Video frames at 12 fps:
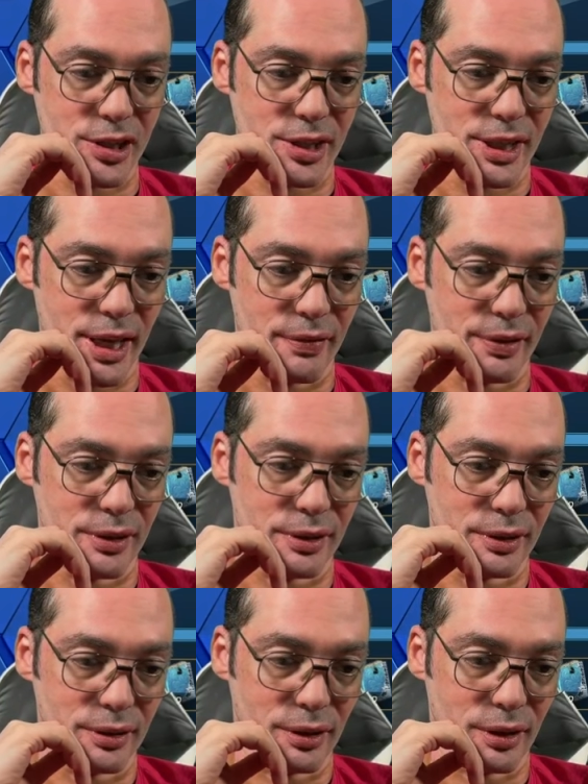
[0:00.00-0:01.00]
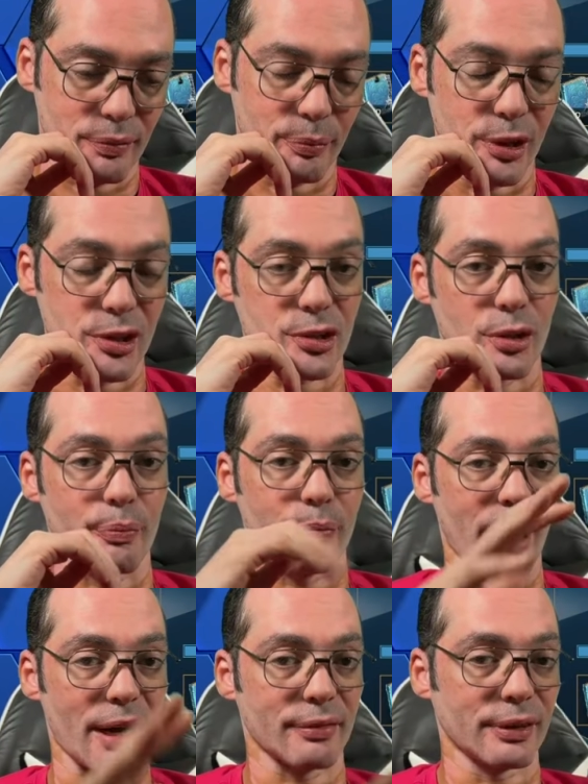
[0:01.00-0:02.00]
7 of Brimstone
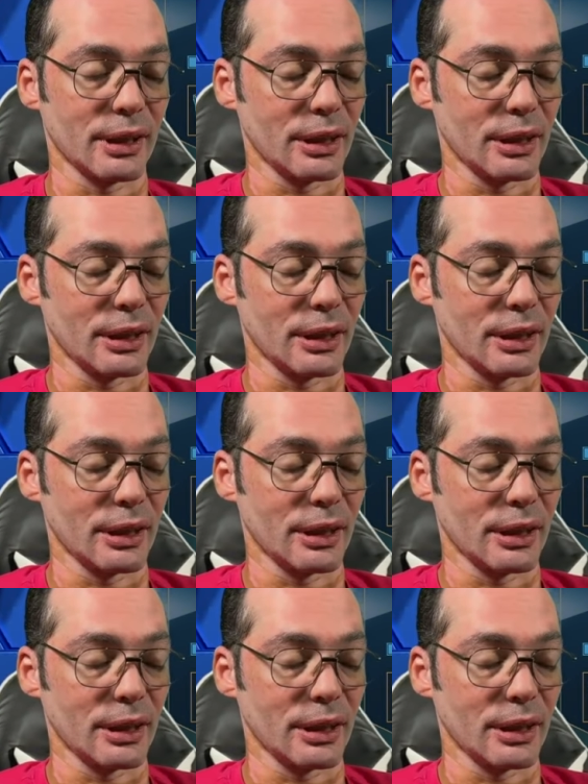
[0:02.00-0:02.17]
Path.